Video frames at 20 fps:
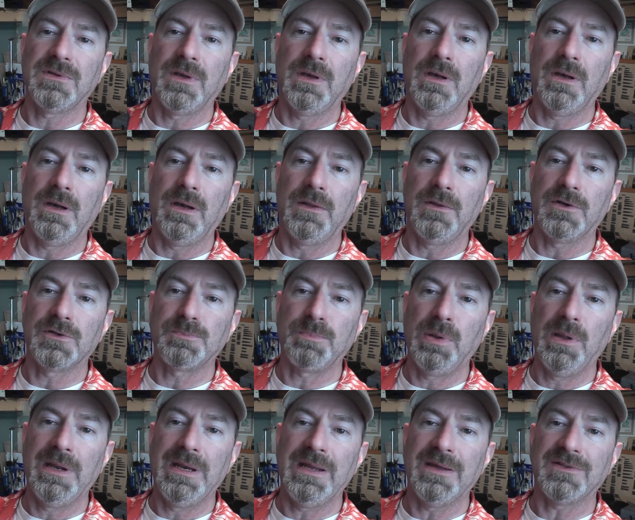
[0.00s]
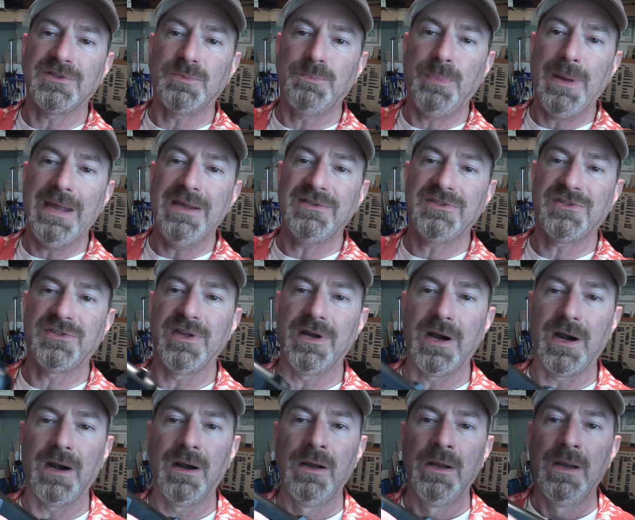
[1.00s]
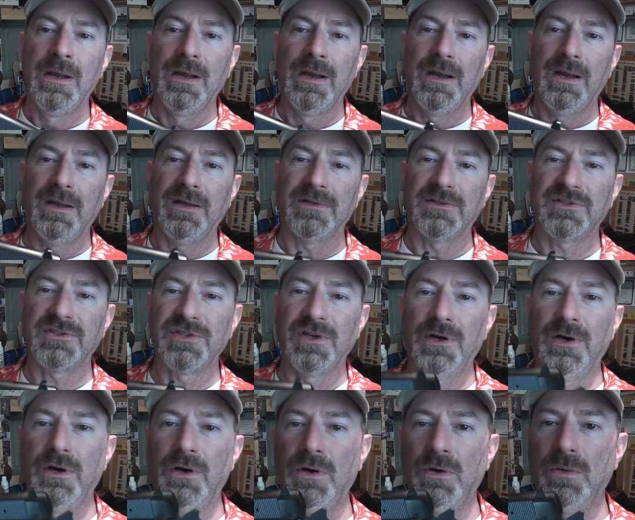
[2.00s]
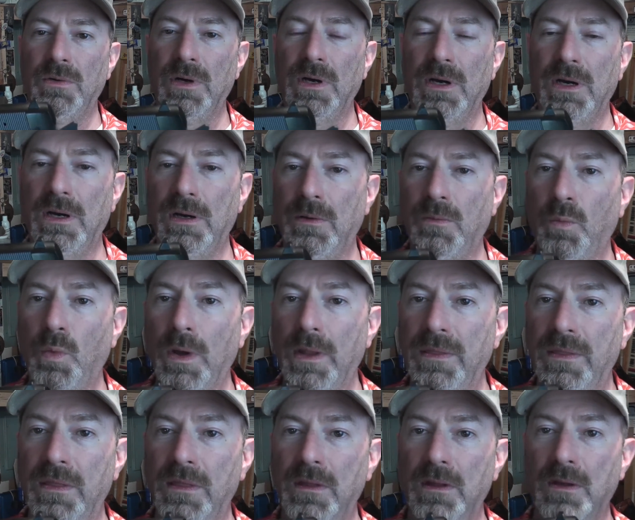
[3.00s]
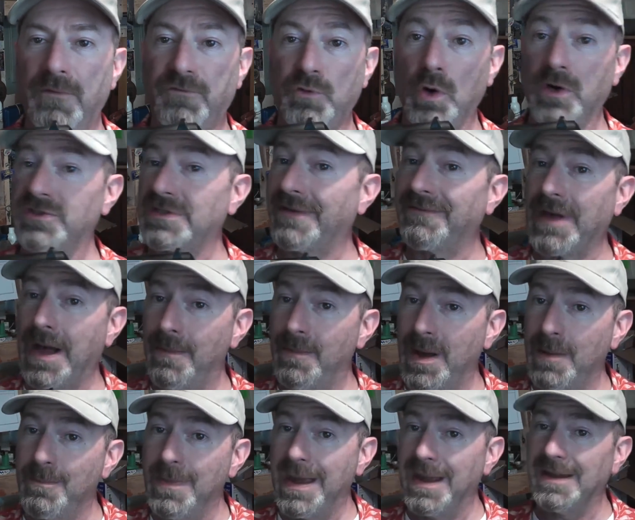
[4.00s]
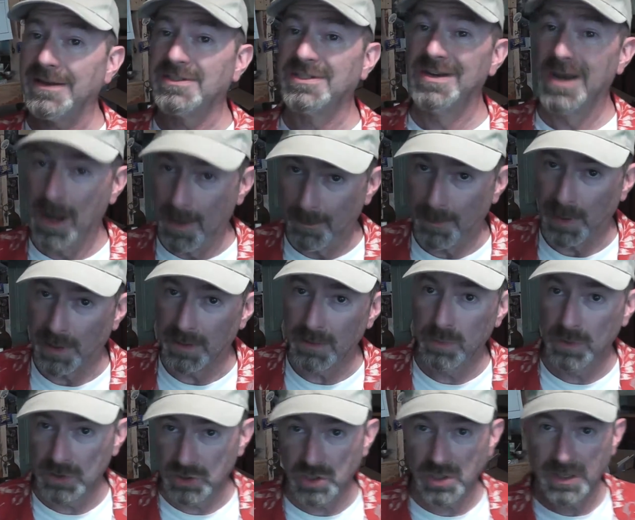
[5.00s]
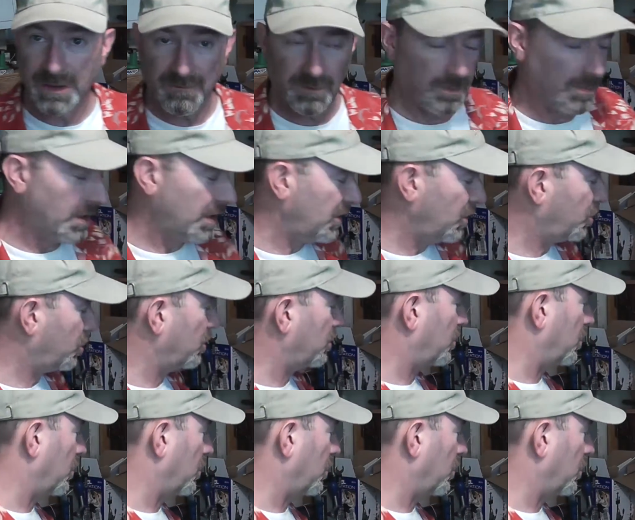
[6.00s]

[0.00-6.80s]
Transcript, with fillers: Uh, there's plenty of space there. And so uh, when, of course, I've got my mags numbered, which everybody should